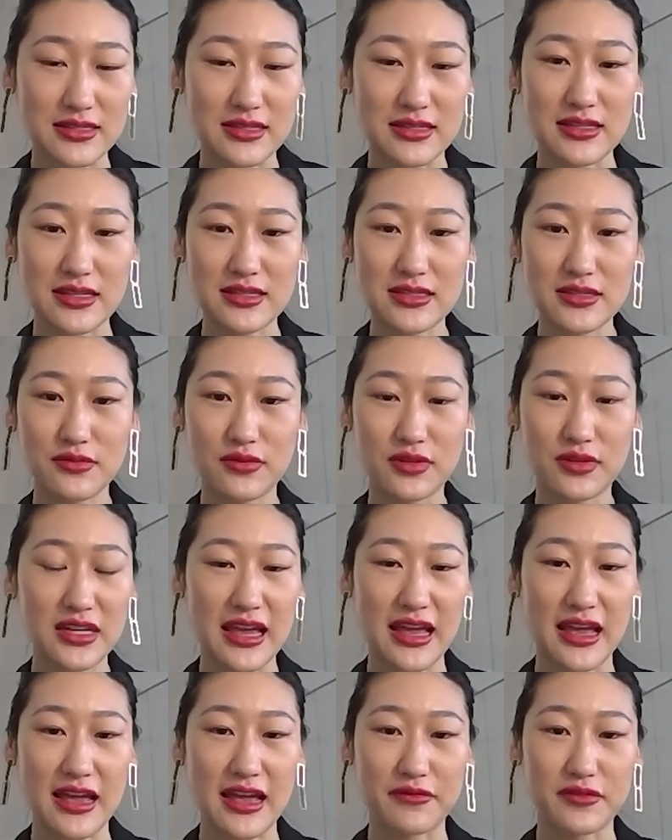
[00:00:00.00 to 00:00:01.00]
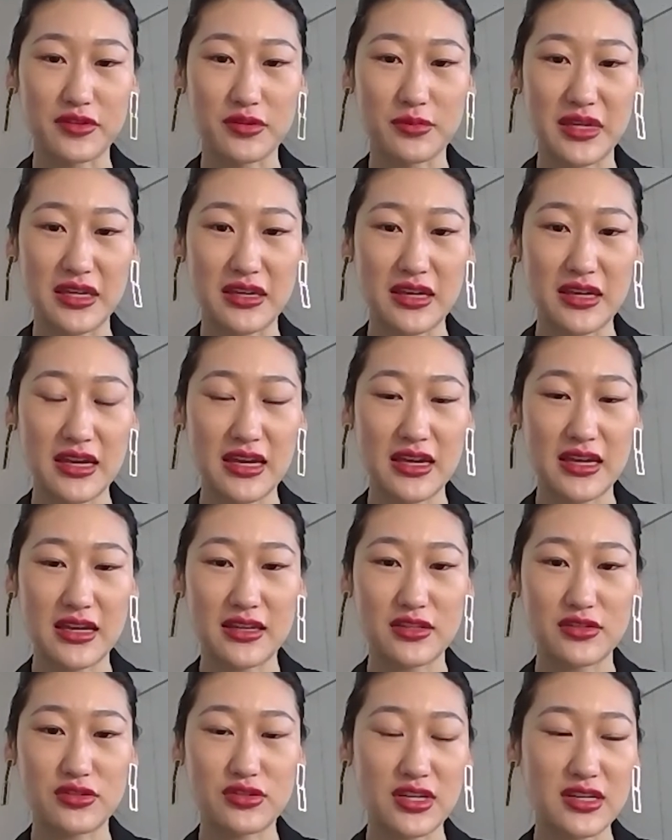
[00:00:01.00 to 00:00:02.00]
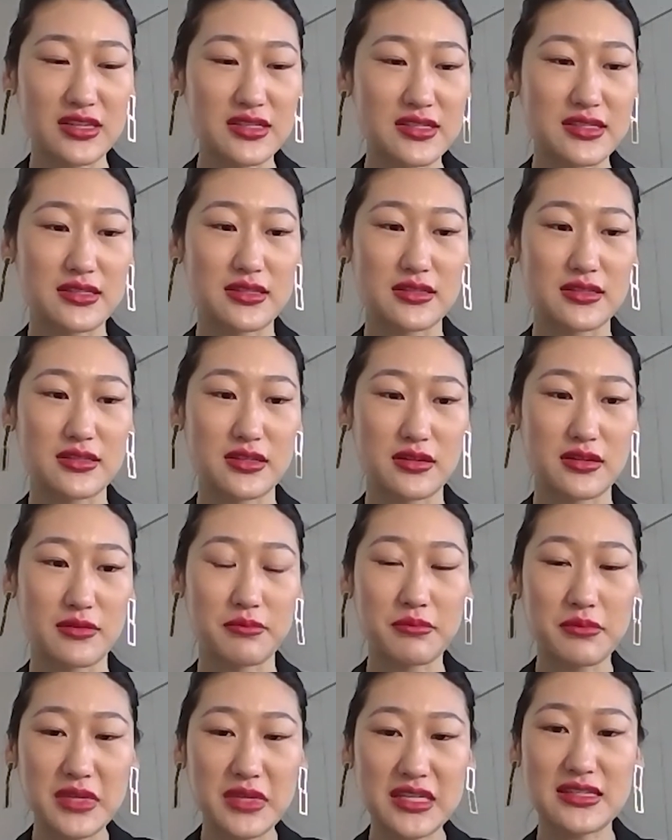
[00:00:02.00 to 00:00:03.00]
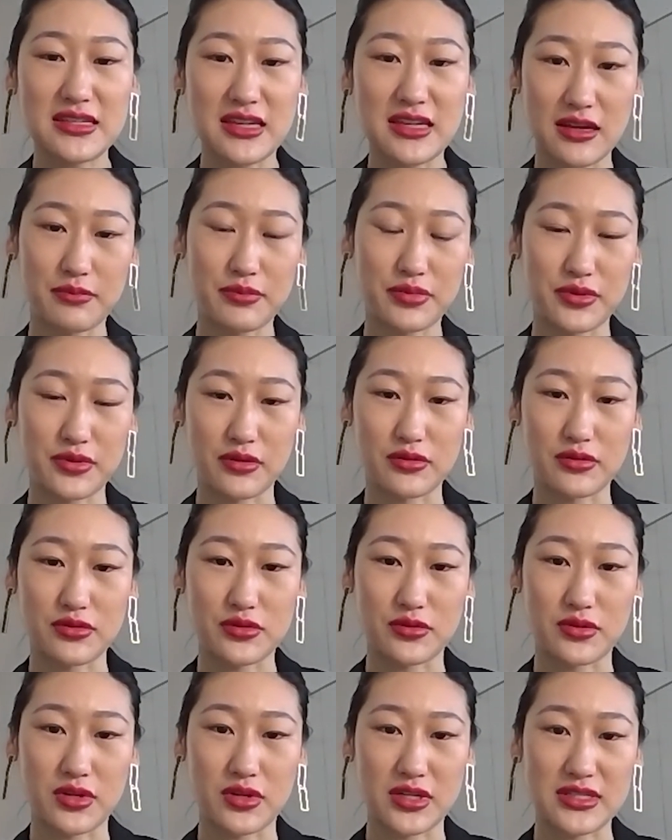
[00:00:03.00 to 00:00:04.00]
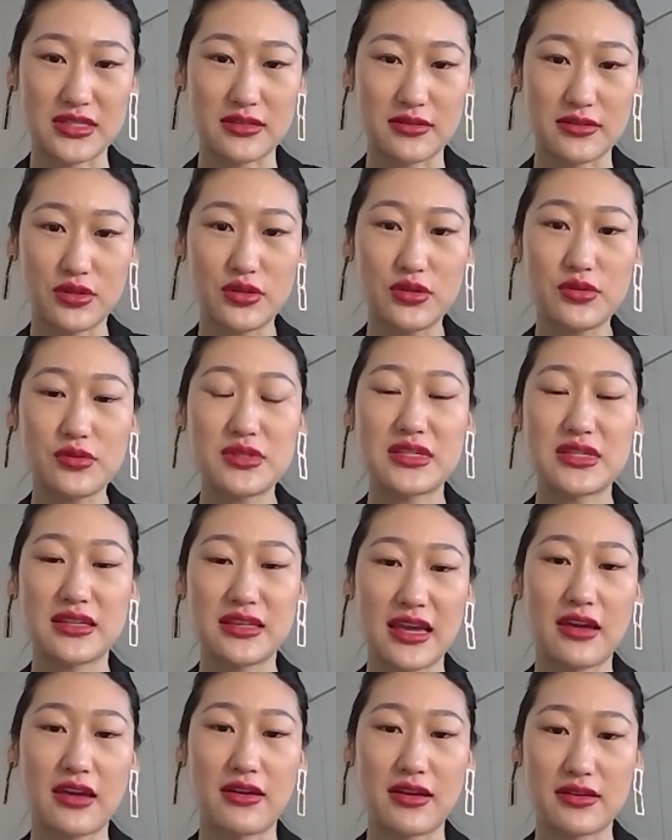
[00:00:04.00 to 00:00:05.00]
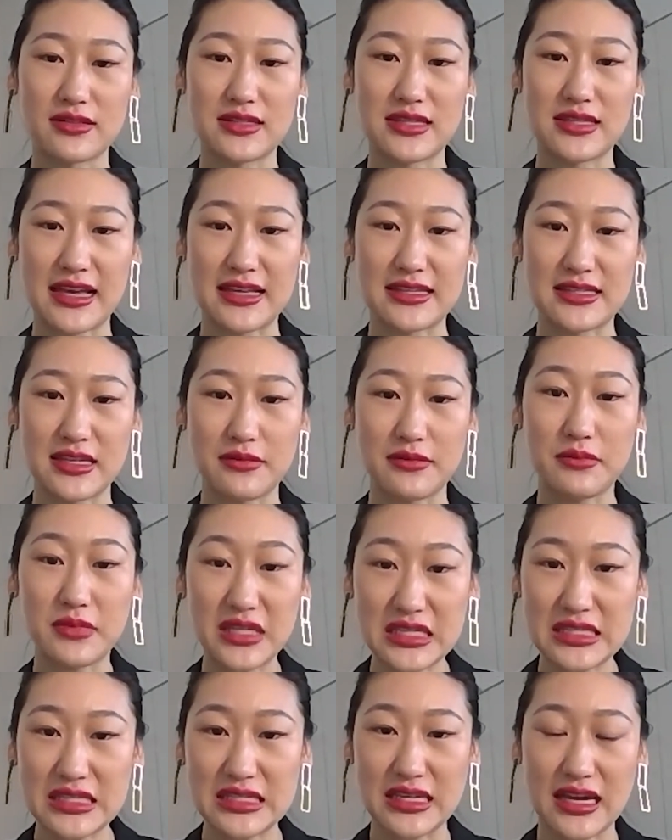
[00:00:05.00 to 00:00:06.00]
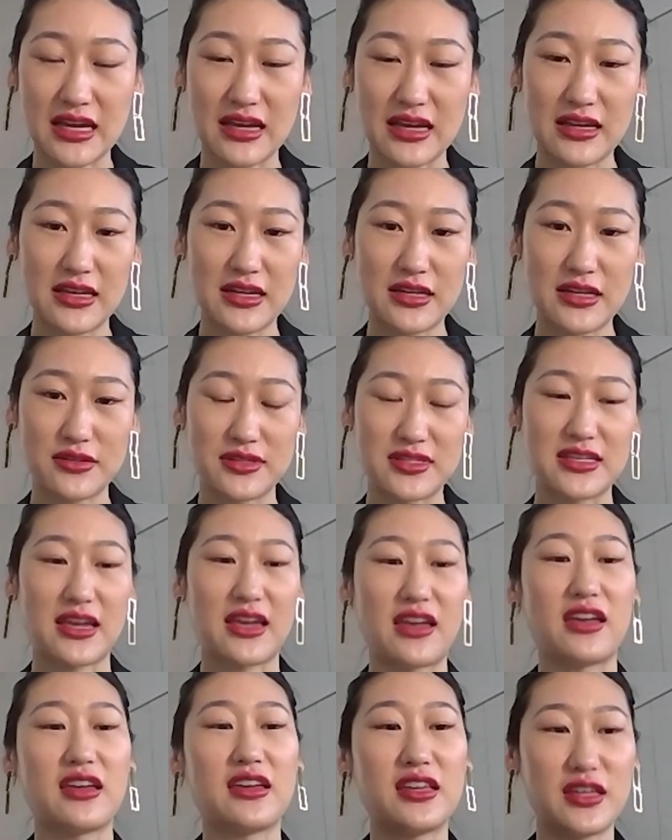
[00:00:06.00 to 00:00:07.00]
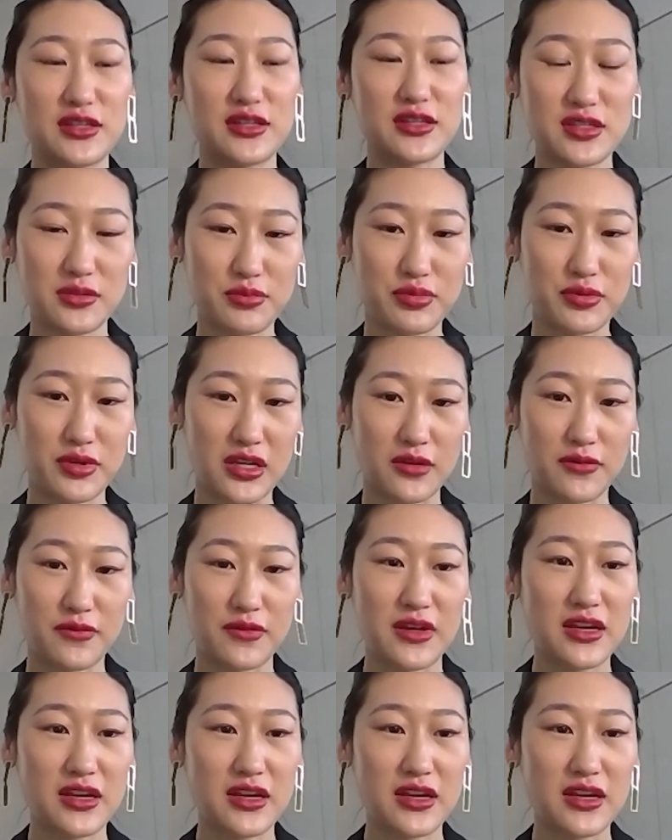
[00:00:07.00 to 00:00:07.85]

It doesn't really have to be just the media approach, or using KOLs as a media to say, here's the brief,